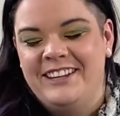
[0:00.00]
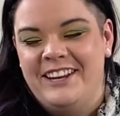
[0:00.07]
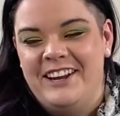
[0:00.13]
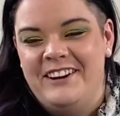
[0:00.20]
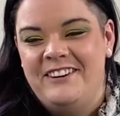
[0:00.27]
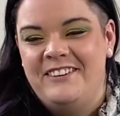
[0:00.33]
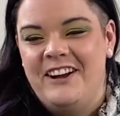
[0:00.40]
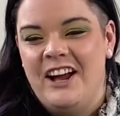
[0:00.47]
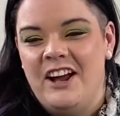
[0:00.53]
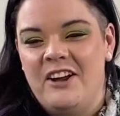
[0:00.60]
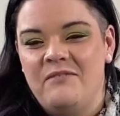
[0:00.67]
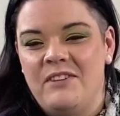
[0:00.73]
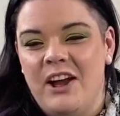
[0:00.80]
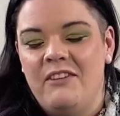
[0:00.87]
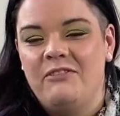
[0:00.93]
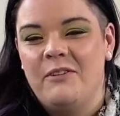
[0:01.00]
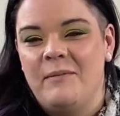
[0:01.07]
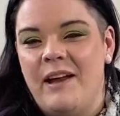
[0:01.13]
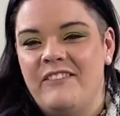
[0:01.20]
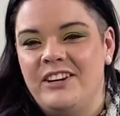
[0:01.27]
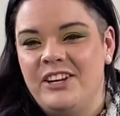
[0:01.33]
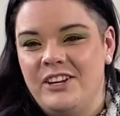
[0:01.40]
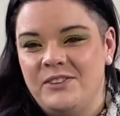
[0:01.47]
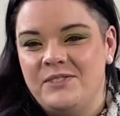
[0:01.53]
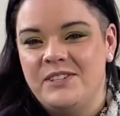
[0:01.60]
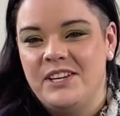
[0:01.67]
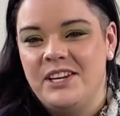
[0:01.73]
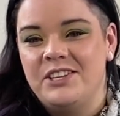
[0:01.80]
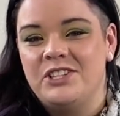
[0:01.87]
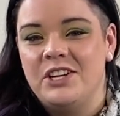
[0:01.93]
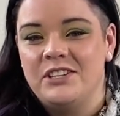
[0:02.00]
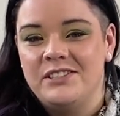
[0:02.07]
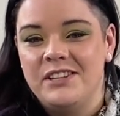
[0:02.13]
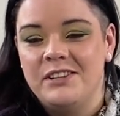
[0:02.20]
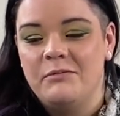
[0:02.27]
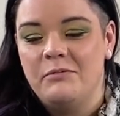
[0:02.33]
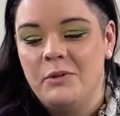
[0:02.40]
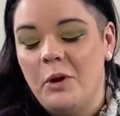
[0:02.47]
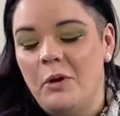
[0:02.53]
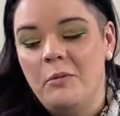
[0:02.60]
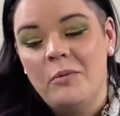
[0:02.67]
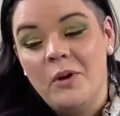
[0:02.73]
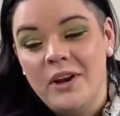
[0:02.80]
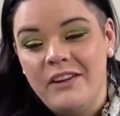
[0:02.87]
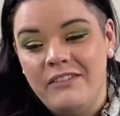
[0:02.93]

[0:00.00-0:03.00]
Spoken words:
No, not from having to use the keychains. The whole point of it